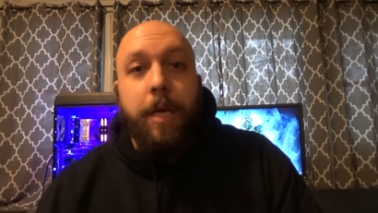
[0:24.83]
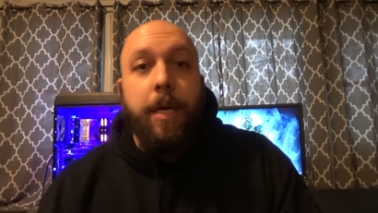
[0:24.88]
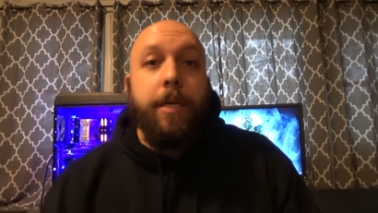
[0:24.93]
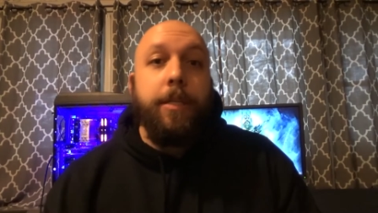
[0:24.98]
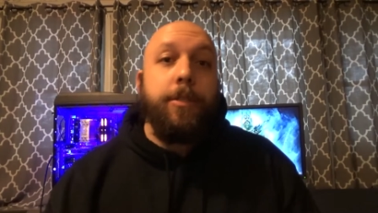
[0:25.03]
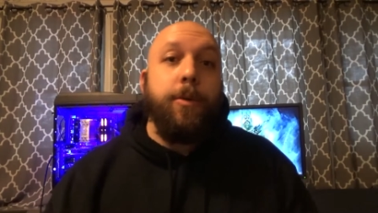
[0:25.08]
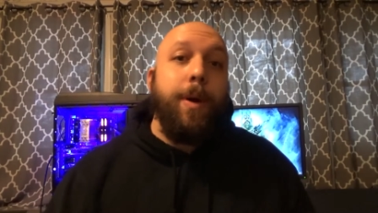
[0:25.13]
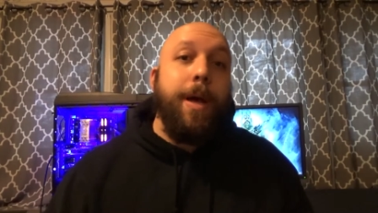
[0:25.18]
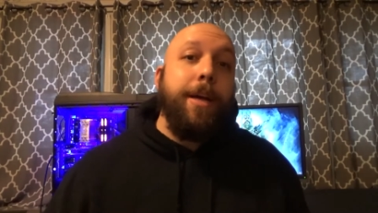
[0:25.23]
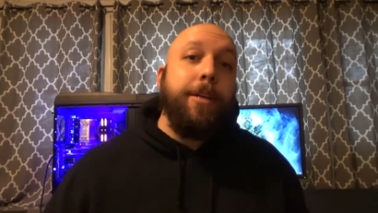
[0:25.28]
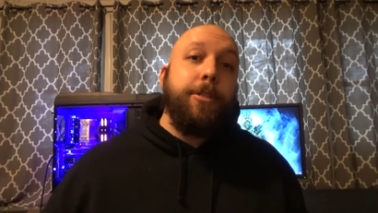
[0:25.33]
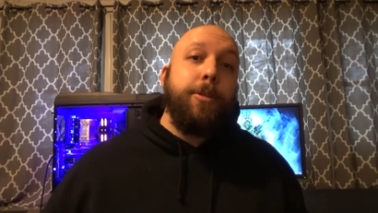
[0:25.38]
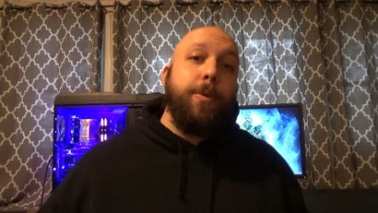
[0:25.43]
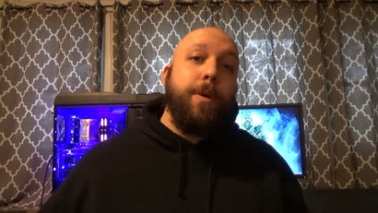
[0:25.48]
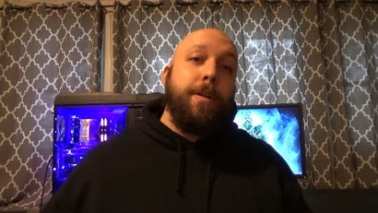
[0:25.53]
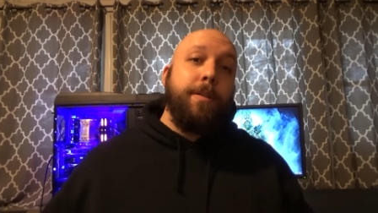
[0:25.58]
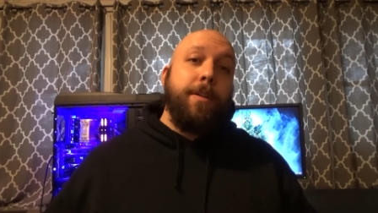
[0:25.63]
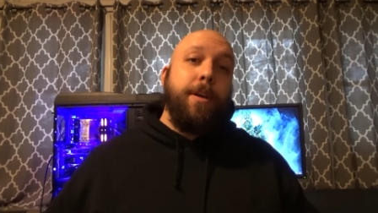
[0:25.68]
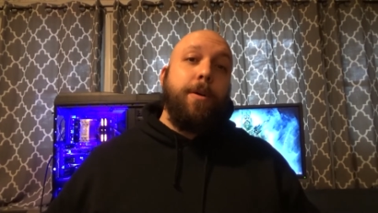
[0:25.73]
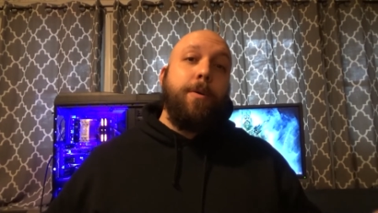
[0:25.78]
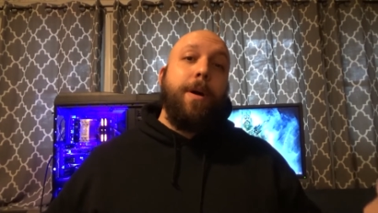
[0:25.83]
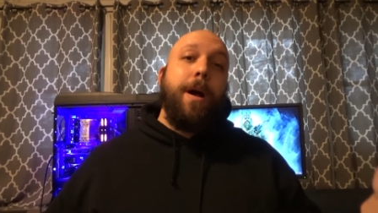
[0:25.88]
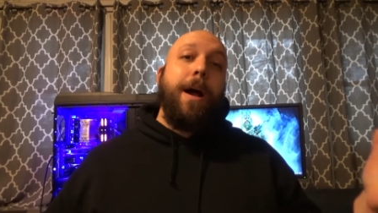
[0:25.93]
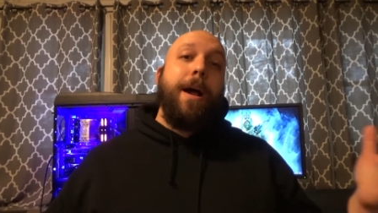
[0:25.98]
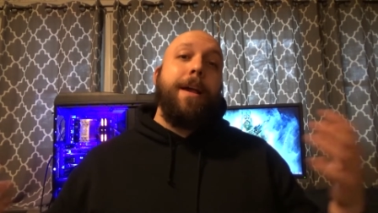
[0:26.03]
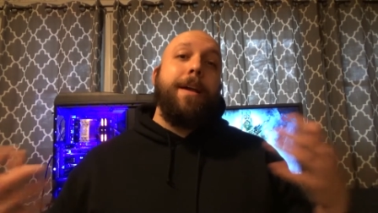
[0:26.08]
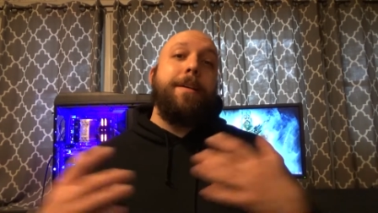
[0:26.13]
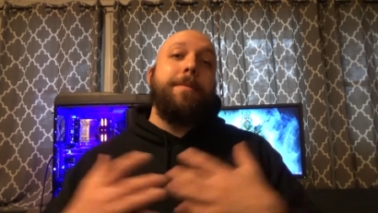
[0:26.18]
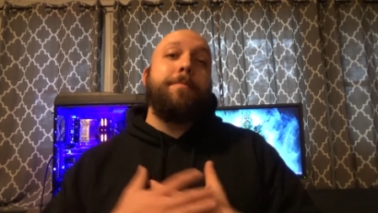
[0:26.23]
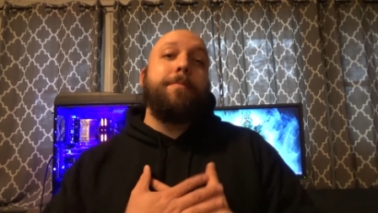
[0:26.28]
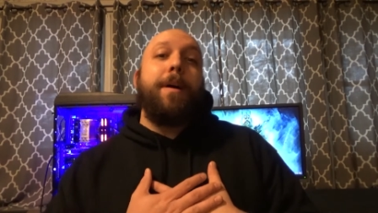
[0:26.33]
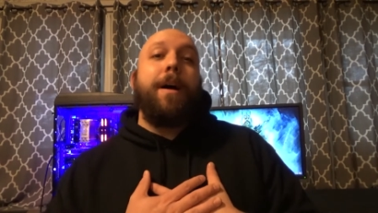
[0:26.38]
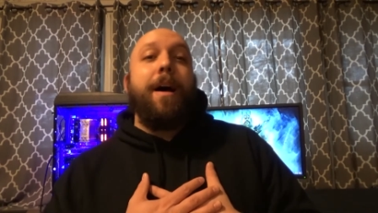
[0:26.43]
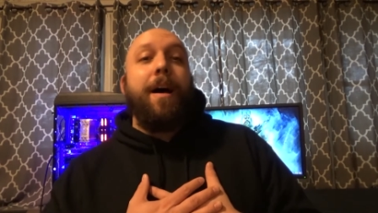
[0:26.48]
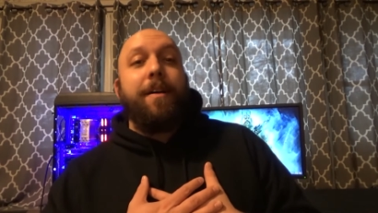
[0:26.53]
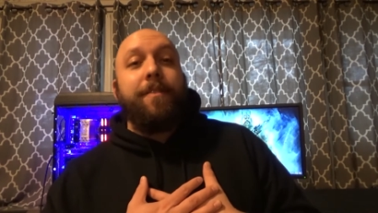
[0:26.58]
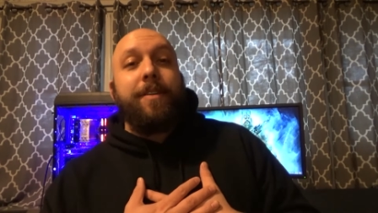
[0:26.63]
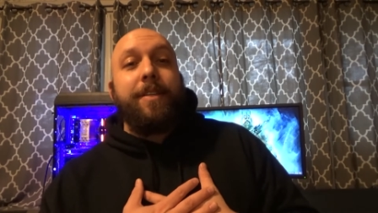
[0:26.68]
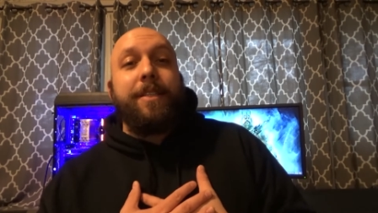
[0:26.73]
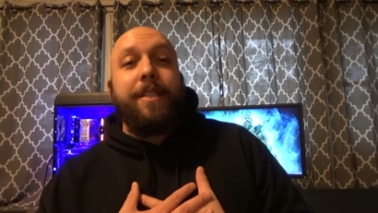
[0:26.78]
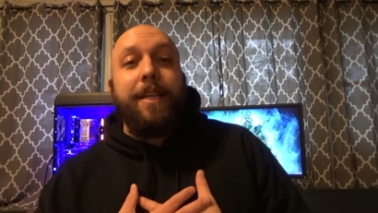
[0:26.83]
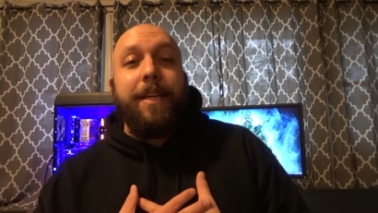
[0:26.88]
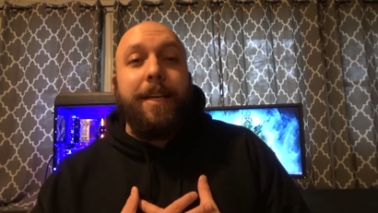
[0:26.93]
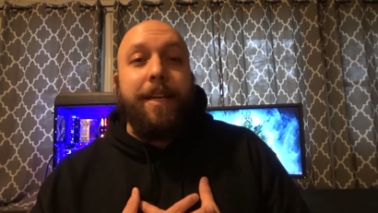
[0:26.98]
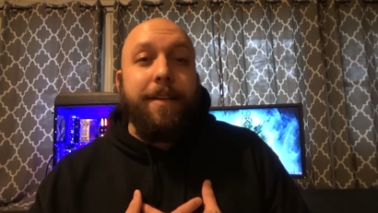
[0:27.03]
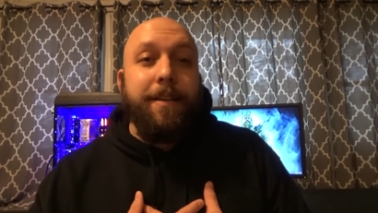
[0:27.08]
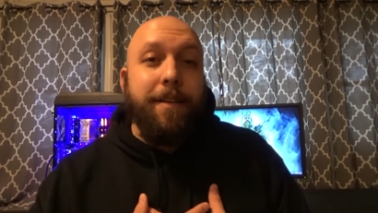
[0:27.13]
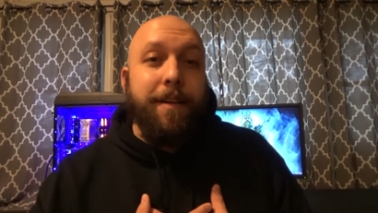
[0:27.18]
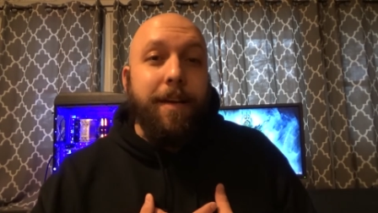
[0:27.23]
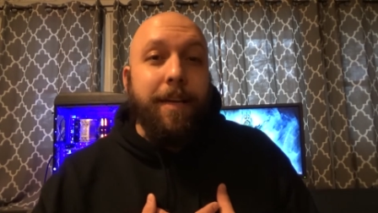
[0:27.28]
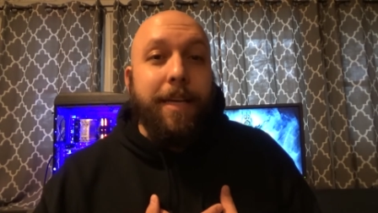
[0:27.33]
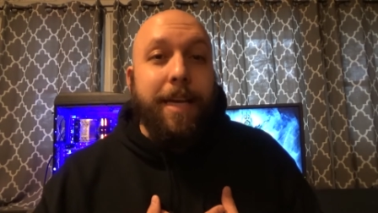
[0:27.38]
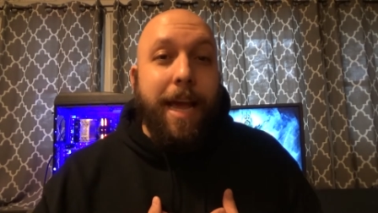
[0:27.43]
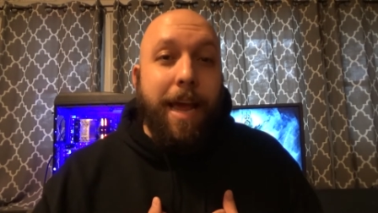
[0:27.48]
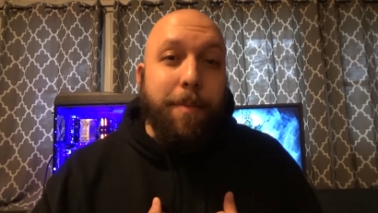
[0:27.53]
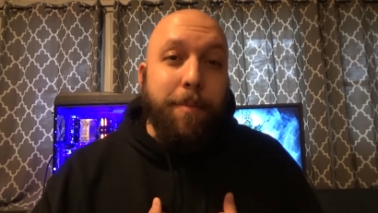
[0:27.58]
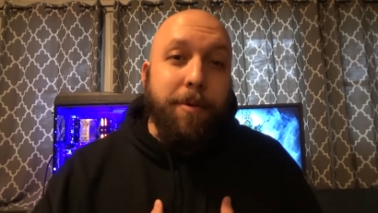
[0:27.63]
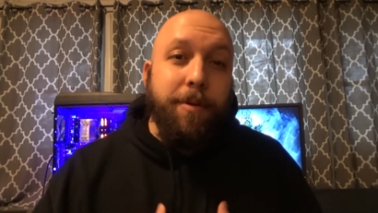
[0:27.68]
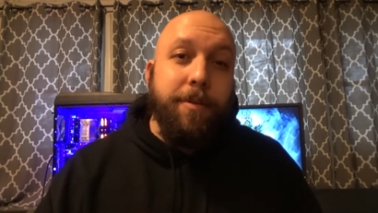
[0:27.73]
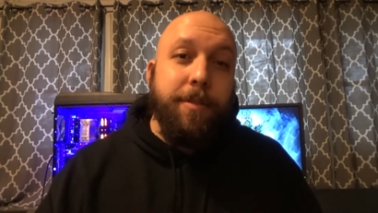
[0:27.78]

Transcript: So as you all know, I am obviously a gamer,